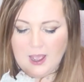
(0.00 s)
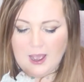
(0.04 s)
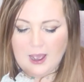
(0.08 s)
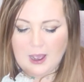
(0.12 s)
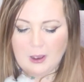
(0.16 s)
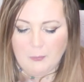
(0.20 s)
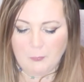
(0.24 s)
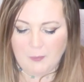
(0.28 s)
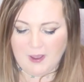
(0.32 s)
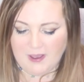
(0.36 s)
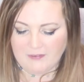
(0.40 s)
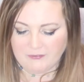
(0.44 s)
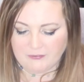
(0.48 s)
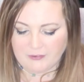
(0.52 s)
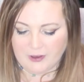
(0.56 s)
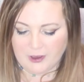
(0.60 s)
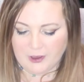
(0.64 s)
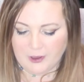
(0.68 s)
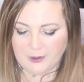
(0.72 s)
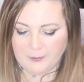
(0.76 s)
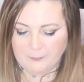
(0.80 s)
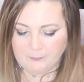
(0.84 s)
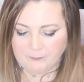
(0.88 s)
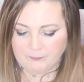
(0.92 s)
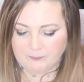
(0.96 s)

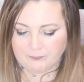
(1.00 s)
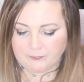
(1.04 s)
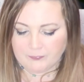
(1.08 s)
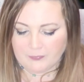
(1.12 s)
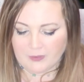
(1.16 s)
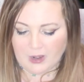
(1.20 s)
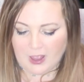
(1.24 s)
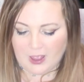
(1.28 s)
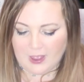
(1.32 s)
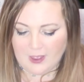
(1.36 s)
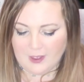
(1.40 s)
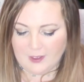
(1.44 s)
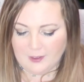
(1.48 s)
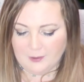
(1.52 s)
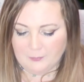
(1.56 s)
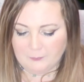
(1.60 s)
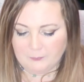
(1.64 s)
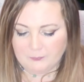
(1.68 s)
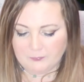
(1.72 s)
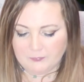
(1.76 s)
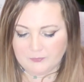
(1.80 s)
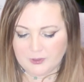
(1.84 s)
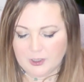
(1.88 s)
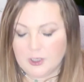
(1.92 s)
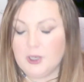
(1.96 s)
However,
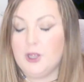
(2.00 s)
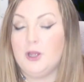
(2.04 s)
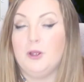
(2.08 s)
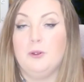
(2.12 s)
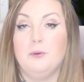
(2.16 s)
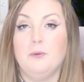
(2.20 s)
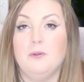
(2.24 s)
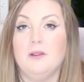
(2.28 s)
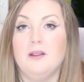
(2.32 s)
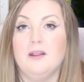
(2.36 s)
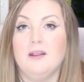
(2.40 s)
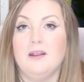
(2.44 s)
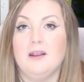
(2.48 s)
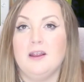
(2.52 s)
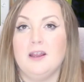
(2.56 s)
um, you know,